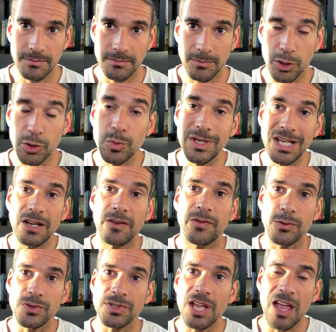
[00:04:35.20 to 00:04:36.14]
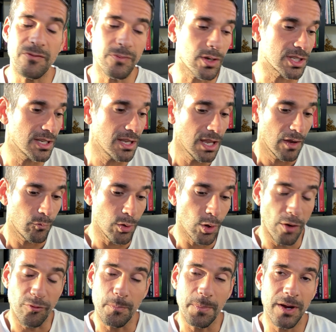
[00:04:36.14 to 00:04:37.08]
Because we need to feel safe. Because if we
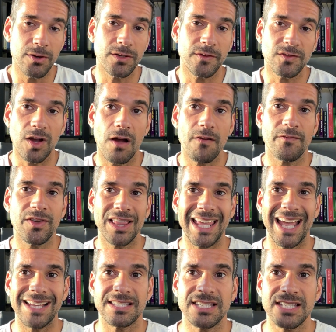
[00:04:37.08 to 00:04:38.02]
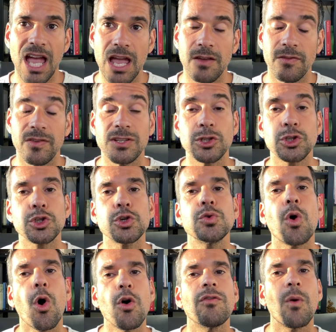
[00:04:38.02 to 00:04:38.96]
go for periods of time feeling unsafe, it's
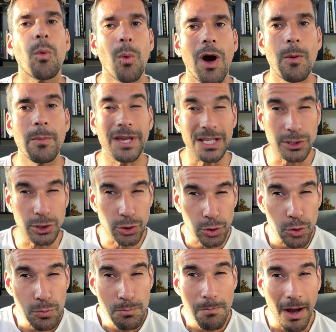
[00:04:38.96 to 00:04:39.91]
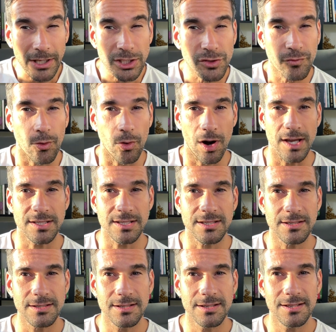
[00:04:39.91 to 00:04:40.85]
too overwhelming. It's too much for
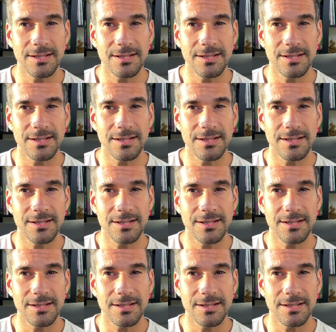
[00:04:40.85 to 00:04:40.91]
us.